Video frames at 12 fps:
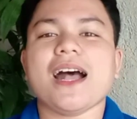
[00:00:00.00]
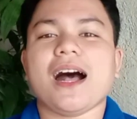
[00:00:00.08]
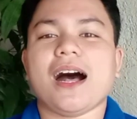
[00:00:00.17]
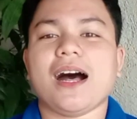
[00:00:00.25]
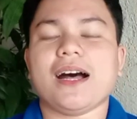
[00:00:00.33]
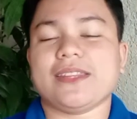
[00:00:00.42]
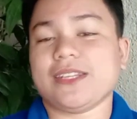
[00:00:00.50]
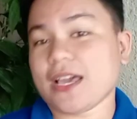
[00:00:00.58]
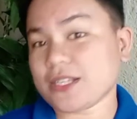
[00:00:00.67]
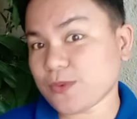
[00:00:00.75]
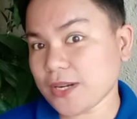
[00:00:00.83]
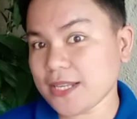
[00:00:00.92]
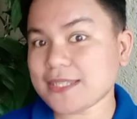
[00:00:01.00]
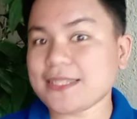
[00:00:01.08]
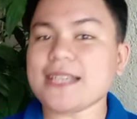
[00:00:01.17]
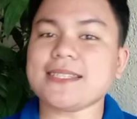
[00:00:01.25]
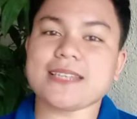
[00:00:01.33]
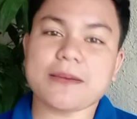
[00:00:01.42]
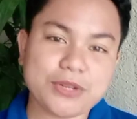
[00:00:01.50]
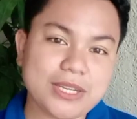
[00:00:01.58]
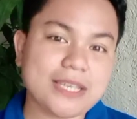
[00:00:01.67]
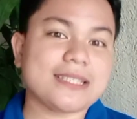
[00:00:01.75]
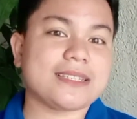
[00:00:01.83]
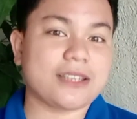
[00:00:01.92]
The next one is
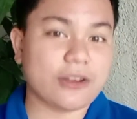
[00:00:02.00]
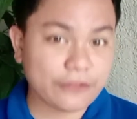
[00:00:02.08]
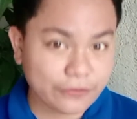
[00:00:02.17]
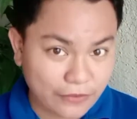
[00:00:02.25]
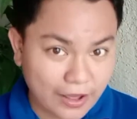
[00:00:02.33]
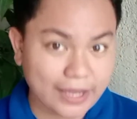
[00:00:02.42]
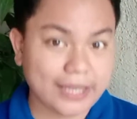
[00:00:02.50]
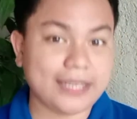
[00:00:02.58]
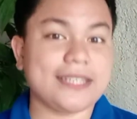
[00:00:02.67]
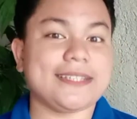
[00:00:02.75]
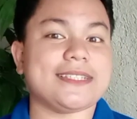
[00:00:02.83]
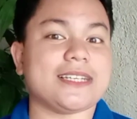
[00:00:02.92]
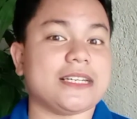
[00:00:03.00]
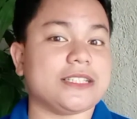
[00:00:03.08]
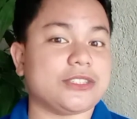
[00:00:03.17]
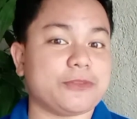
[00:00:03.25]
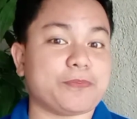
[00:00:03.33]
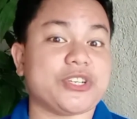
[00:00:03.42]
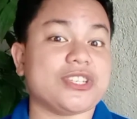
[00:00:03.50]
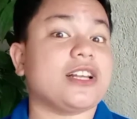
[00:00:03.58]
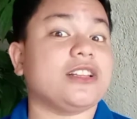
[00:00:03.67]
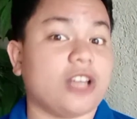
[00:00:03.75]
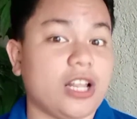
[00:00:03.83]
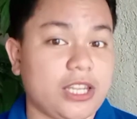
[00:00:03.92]
testimony confined to
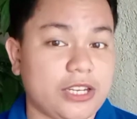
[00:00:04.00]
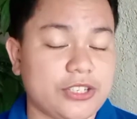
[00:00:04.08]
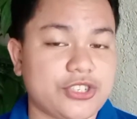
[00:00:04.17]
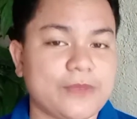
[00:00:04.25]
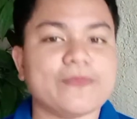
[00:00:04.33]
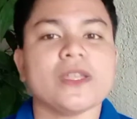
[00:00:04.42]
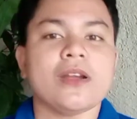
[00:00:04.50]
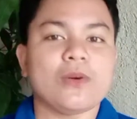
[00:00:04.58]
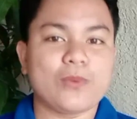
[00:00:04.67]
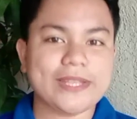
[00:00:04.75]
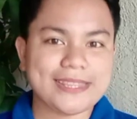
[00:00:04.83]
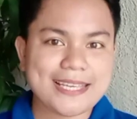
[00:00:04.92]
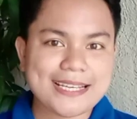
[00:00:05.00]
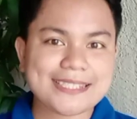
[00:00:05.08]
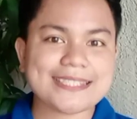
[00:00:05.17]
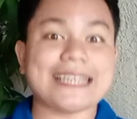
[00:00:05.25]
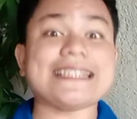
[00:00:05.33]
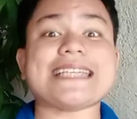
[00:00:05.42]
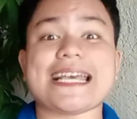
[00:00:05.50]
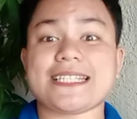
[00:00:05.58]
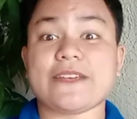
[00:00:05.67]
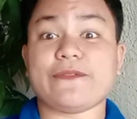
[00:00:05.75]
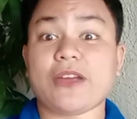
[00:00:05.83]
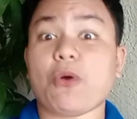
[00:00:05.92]
personal knowledge. Witness can
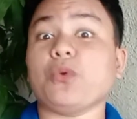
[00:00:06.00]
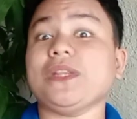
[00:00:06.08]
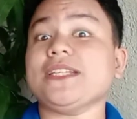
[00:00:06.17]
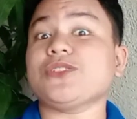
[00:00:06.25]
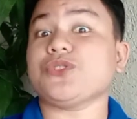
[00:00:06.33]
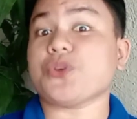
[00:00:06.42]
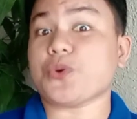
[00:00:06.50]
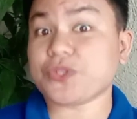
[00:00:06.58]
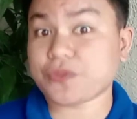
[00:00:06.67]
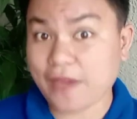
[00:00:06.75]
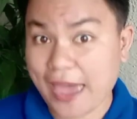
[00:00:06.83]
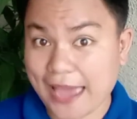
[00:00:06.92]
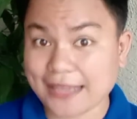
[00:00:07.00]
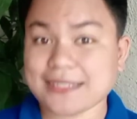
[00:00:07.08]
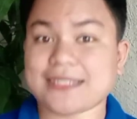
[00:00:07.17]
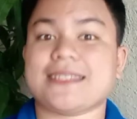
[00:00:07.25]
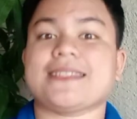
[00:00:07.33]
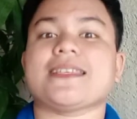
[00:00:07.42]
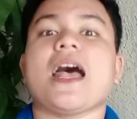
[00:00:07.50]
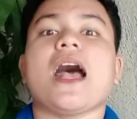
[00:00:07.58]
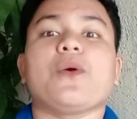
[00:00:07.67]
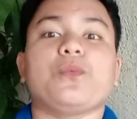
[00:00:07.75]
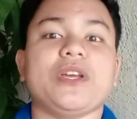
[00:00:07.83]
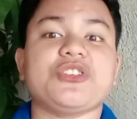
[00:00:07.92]
testify only to those facts
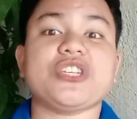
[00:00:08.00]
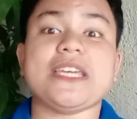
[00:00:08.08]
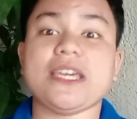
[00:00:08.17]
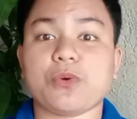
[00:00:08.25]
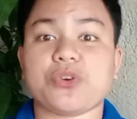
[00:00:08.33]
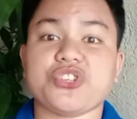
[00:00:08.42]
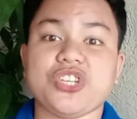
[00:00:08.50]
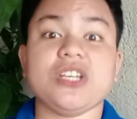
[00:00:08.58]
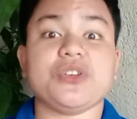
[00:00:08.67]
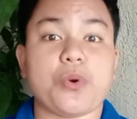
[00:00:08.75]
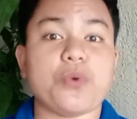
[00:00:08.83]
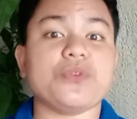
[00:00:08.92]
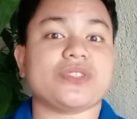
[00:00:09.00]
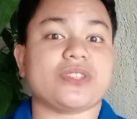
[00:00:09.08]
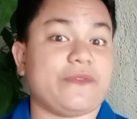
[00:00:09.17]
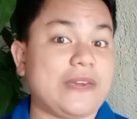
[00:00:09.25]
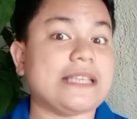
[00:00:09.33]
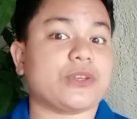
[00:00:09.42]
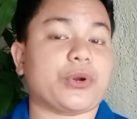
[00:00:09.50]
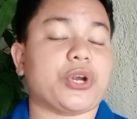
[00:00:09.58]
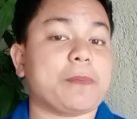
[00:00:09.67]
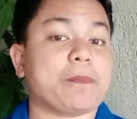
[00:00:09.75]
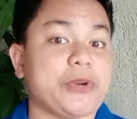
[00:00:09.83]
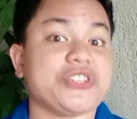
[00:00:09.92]
which he or she knows of his or
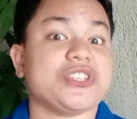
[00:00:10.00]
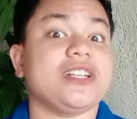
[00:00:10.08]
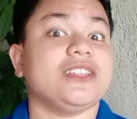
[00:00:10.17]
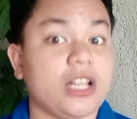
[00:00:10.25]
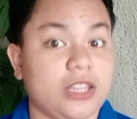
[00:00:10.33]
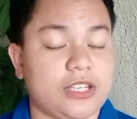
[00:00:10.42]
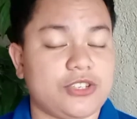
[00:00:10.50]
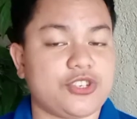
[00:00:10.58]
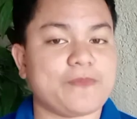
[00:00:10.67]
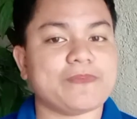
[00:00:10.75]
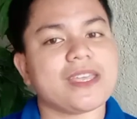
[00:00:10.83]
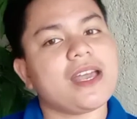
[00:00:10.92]
her personal knowledge.